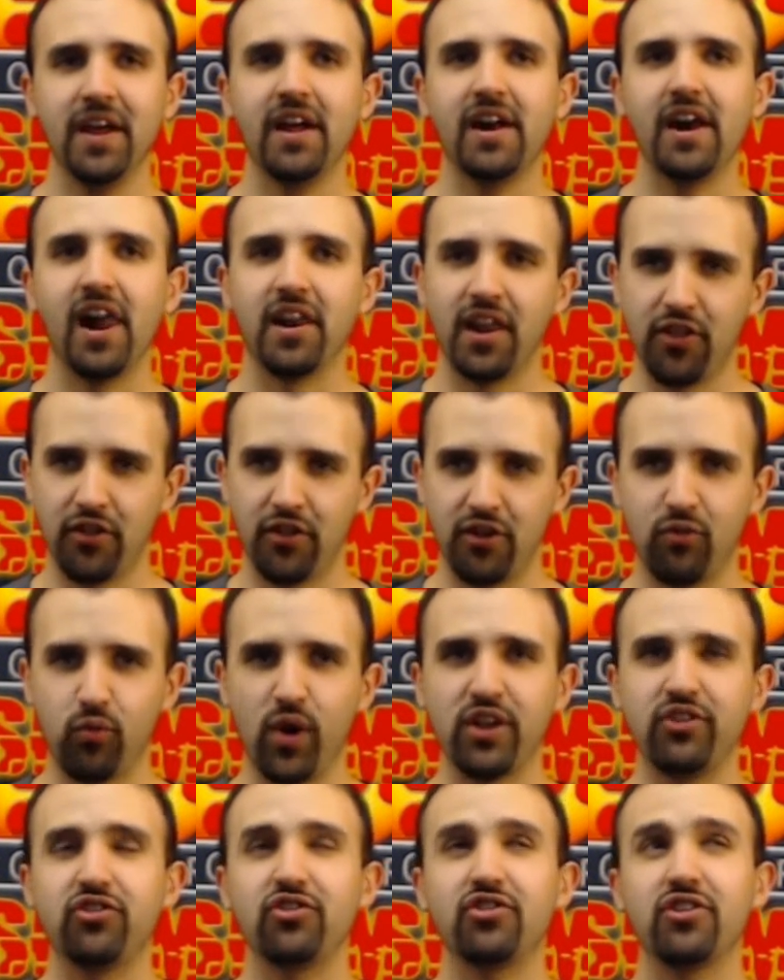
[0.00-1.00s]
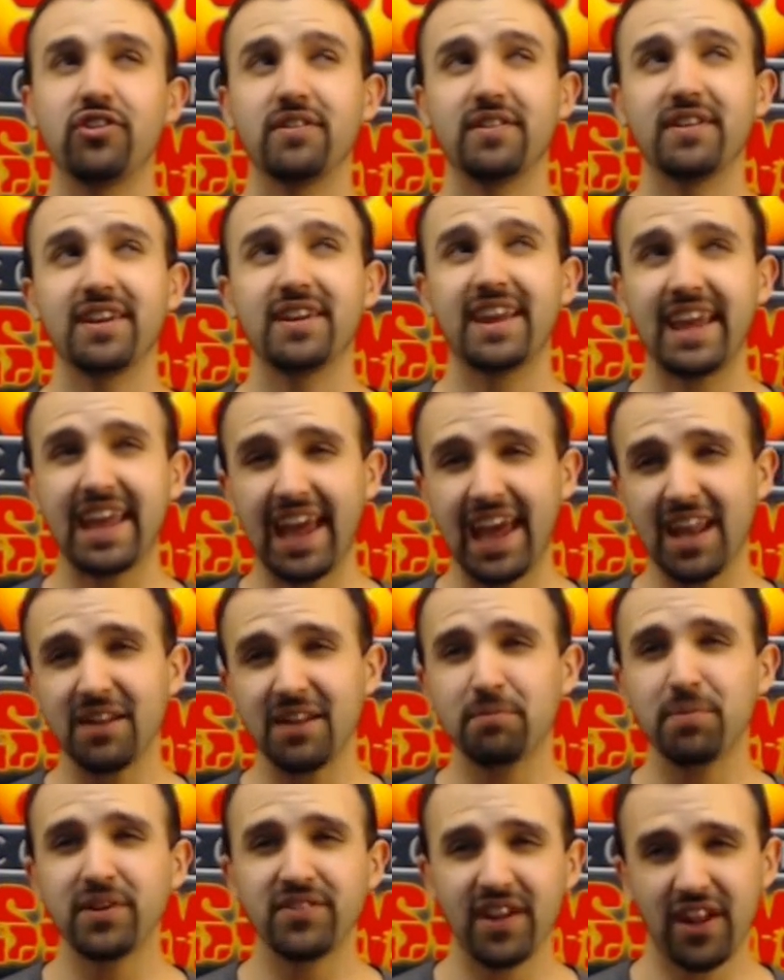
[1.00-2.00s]
Another of which can
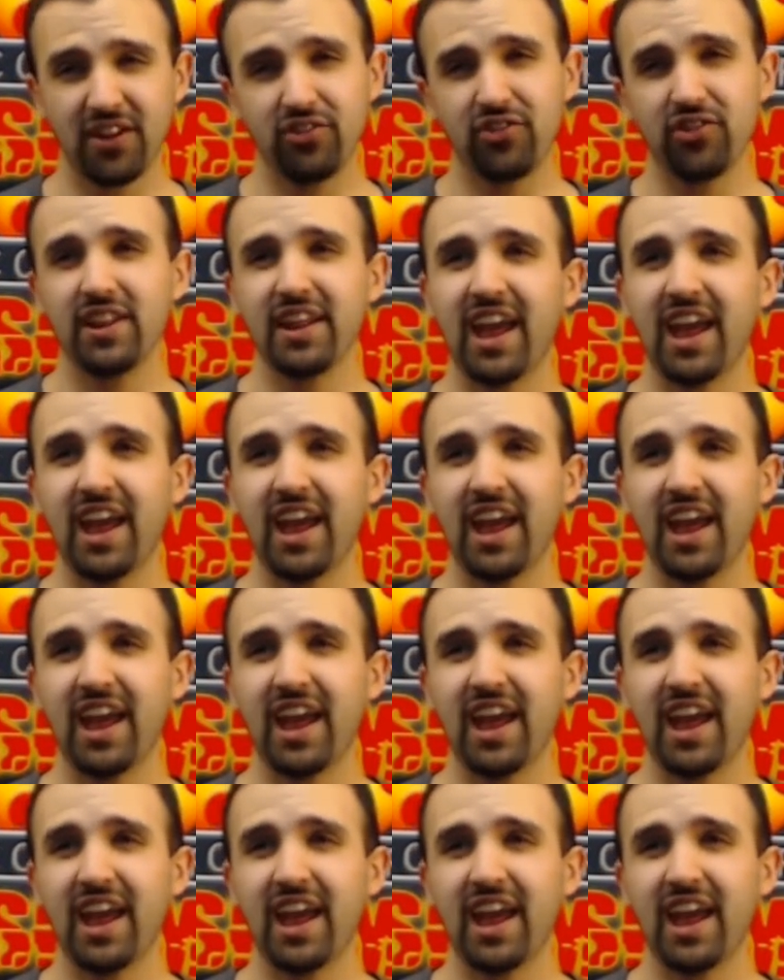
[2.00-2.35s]
potentially